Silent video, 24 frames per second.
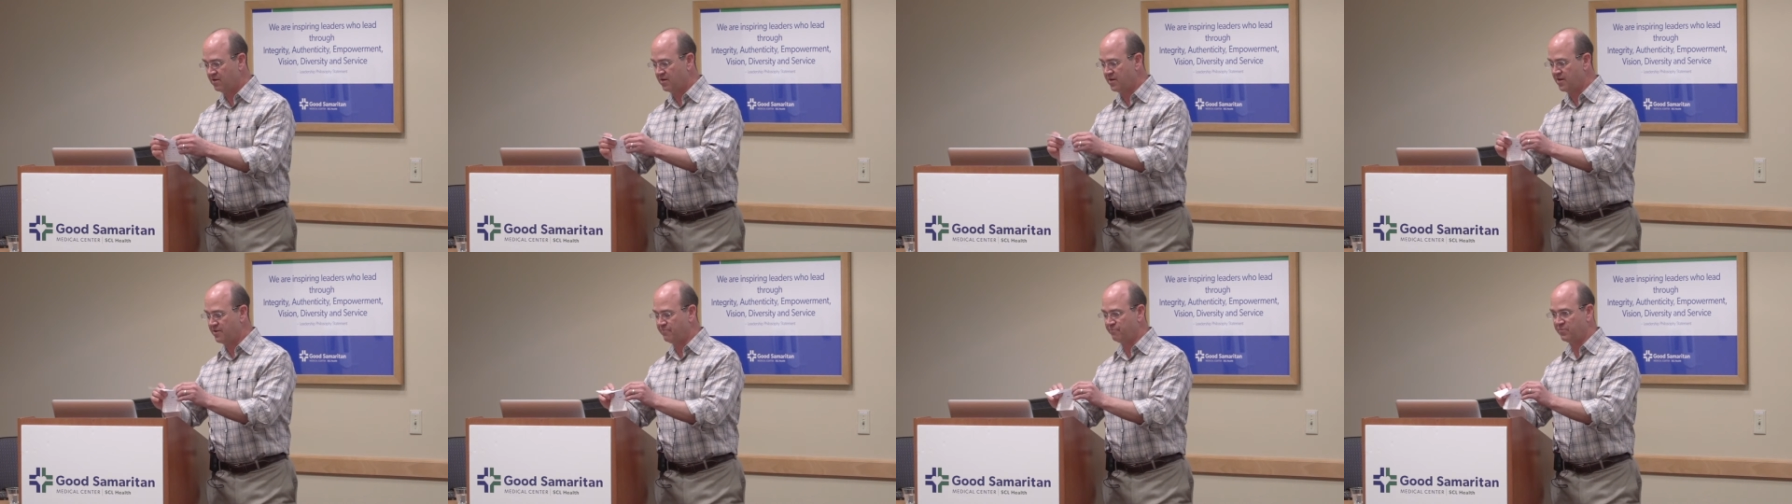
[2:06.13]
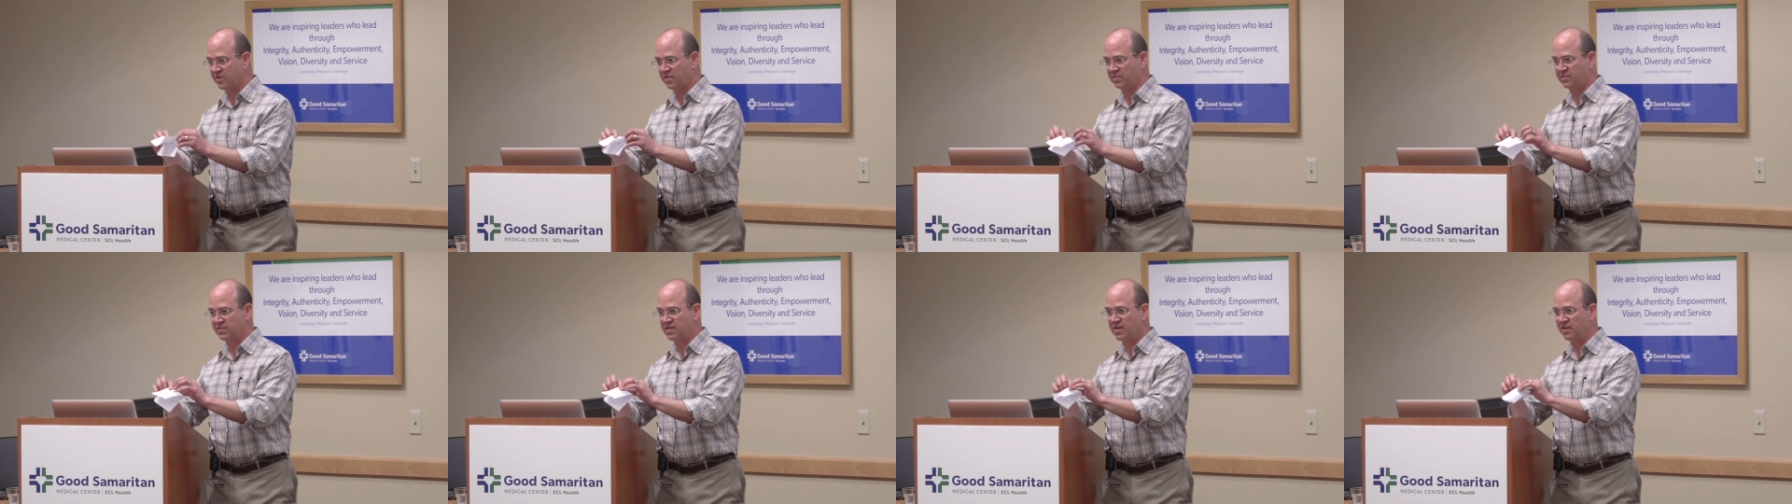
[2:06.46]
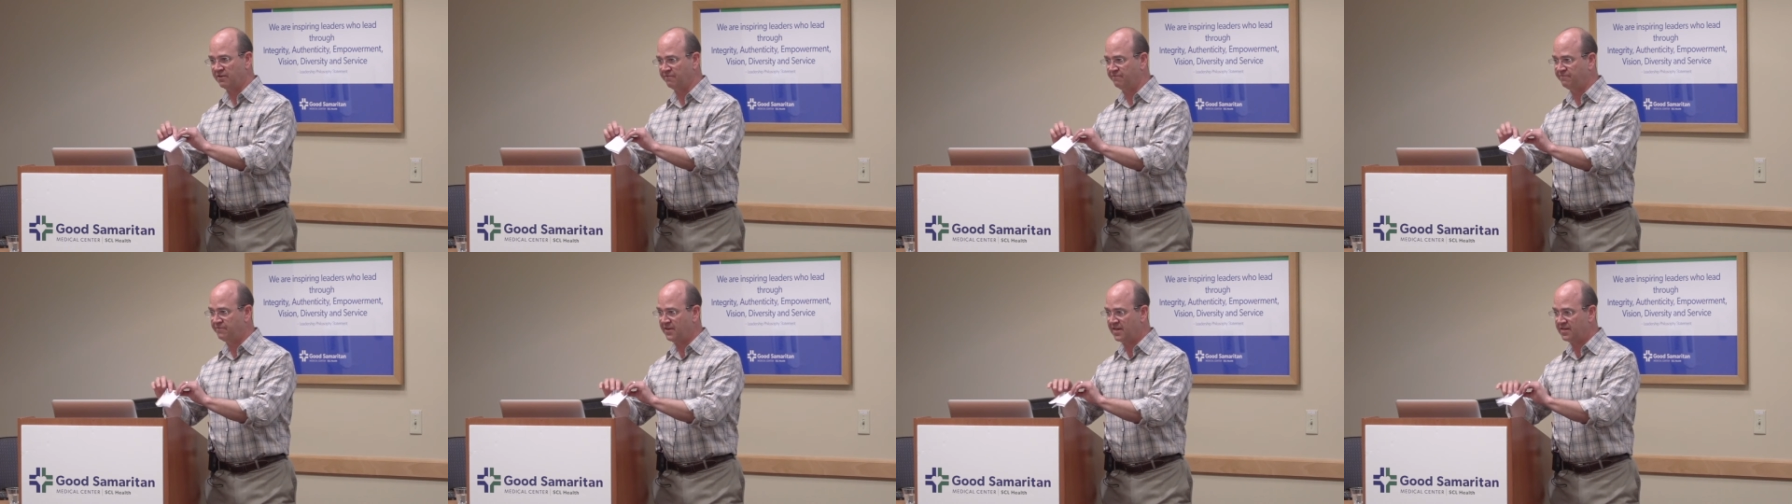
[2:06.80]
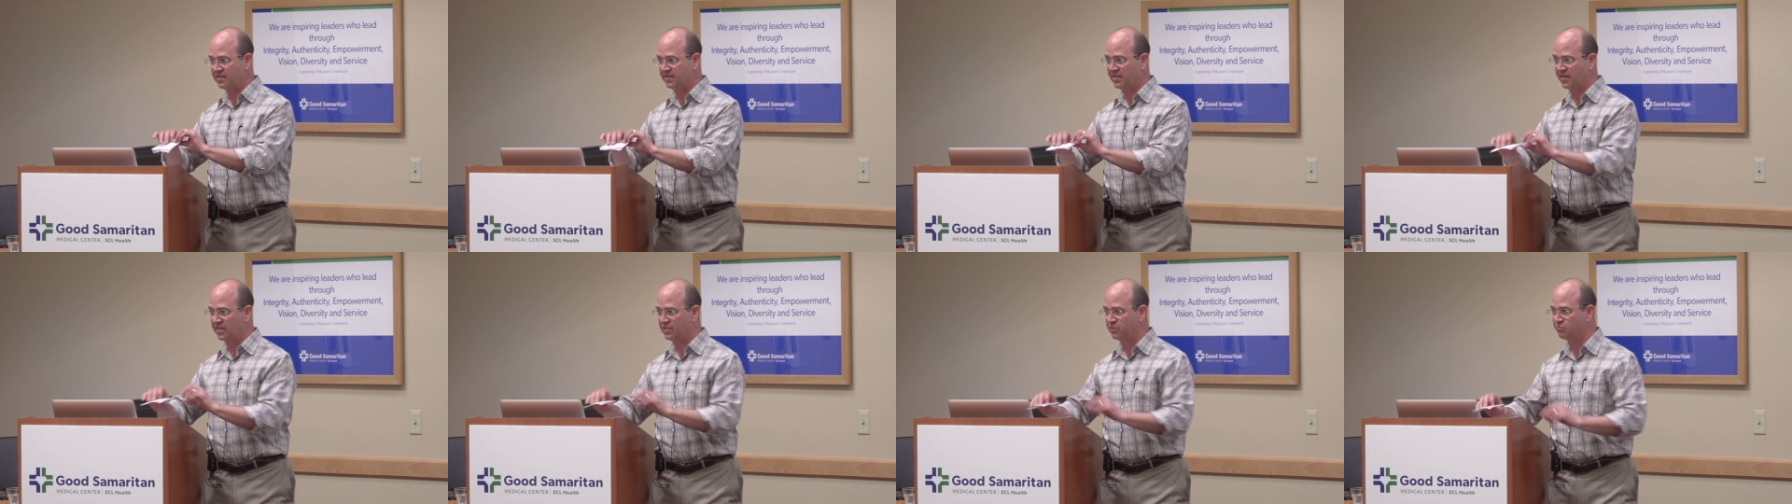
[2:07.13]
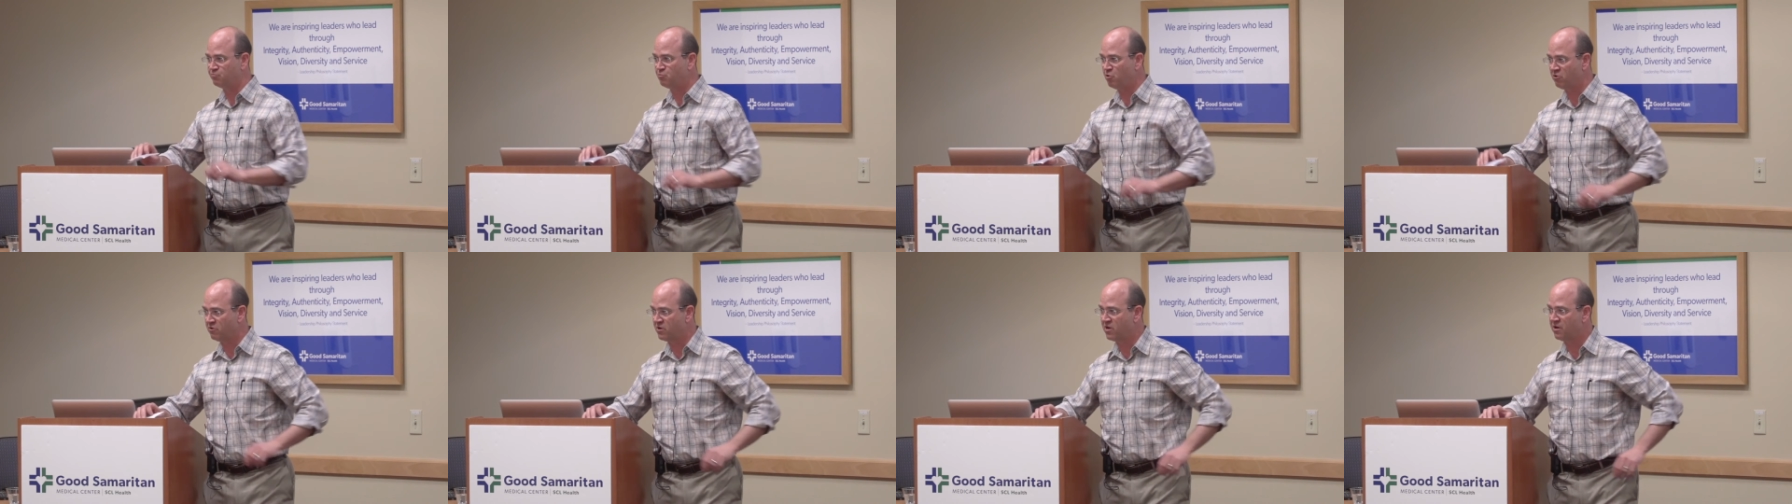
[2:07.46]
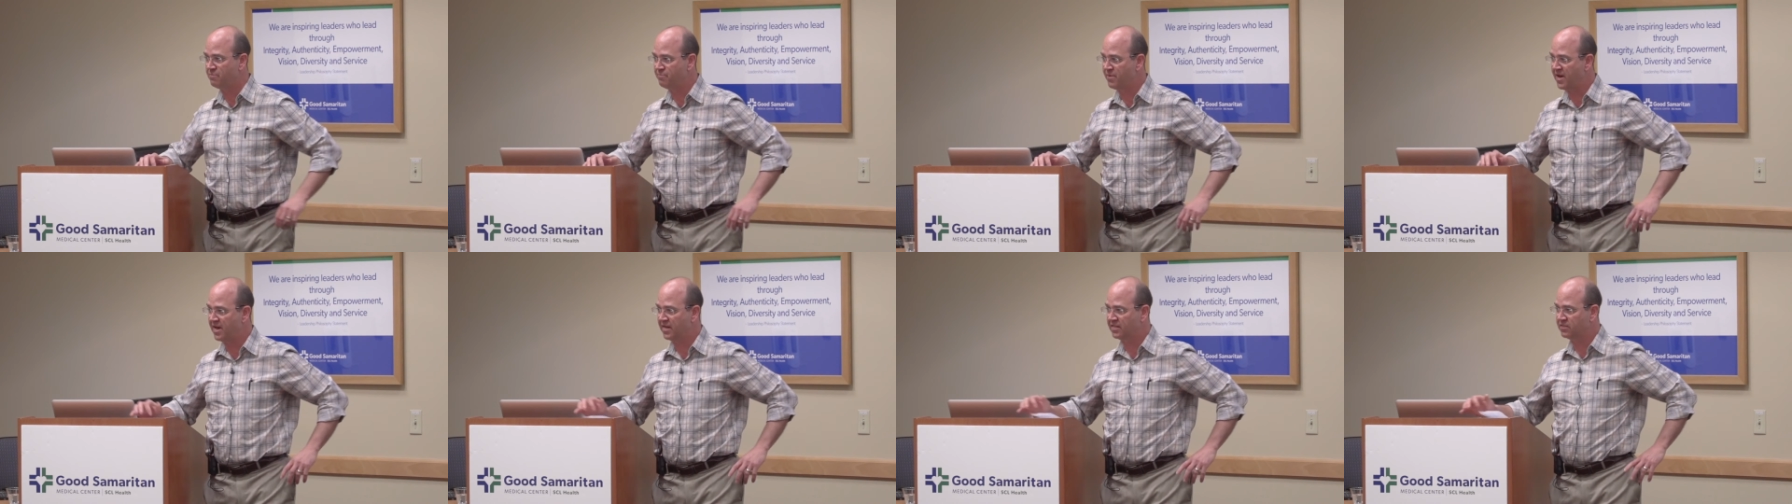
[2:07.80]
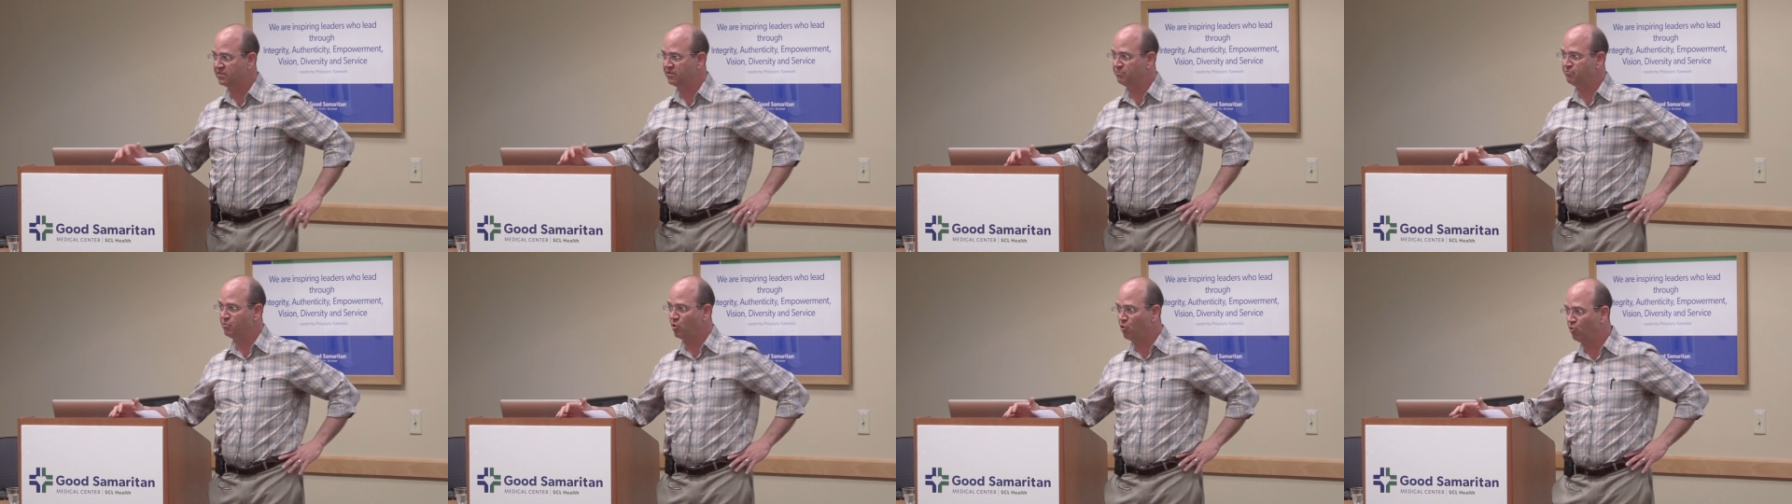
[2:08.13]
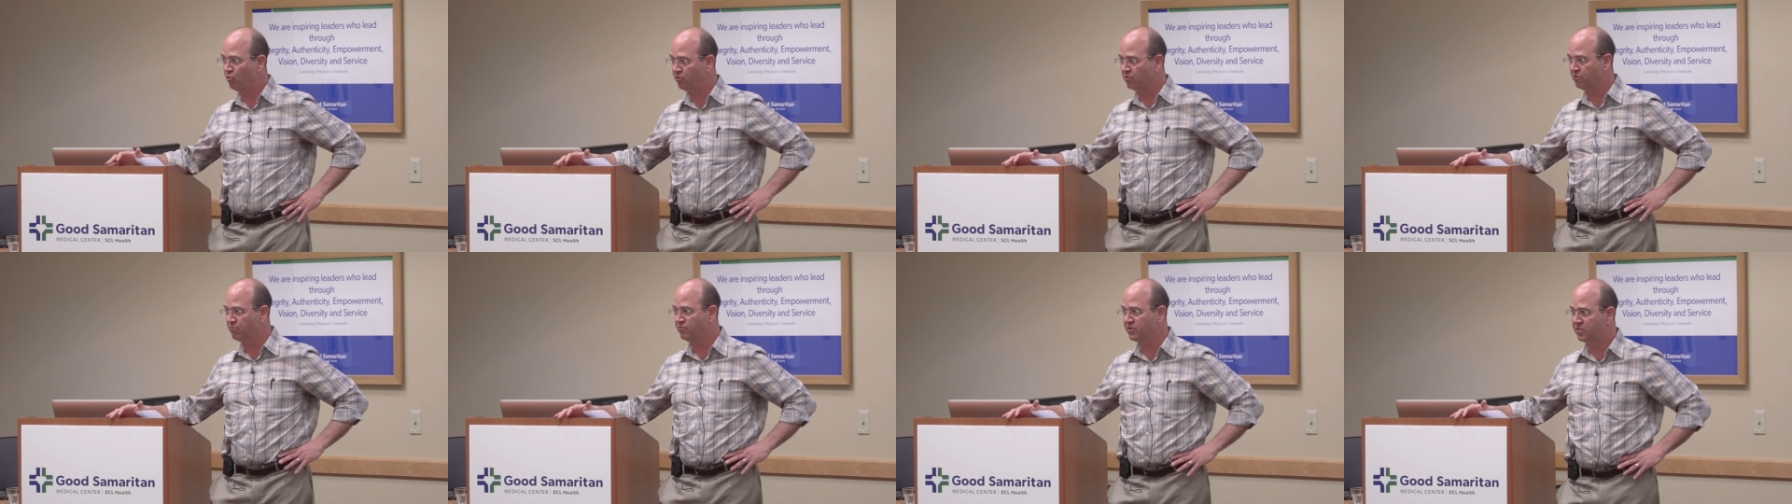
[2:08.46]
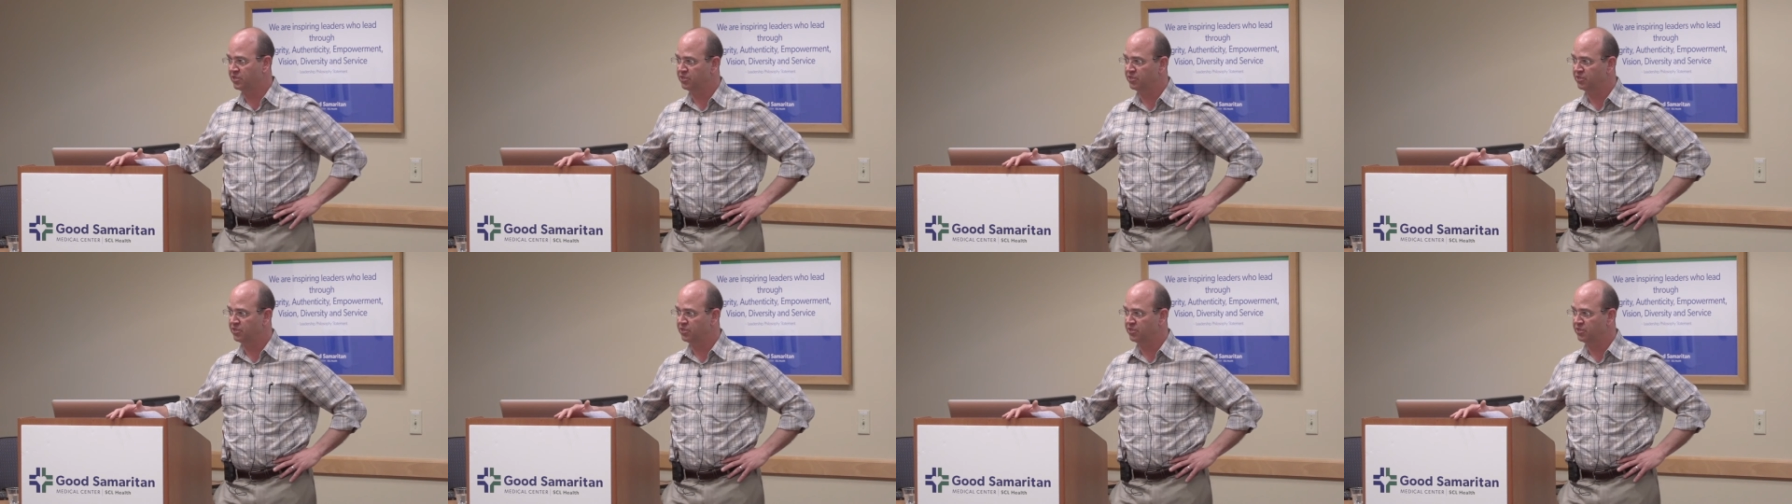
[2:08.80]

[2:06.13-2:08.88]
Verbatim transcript: Um, it's kind of fitting that he's come back to Boulder,